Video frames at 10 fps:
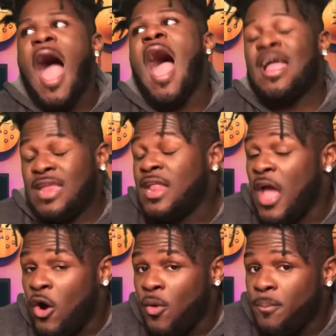I need
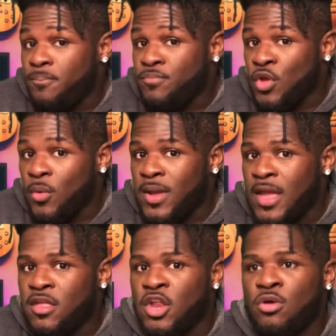help doing
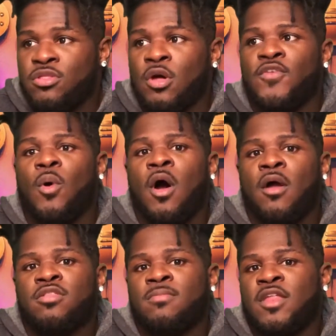it, so if you are
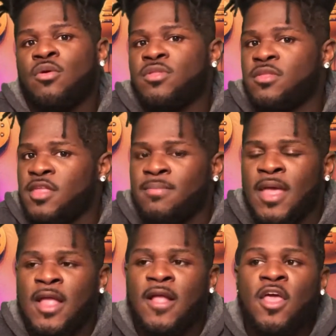somebody who's a
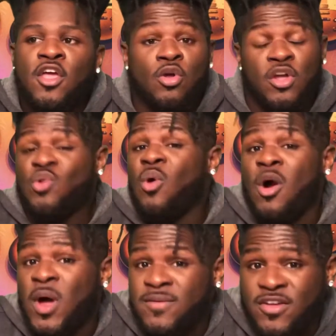teammate, or you are
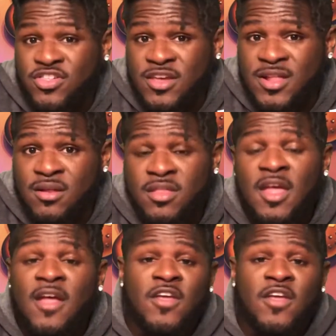one of our cheerleaders,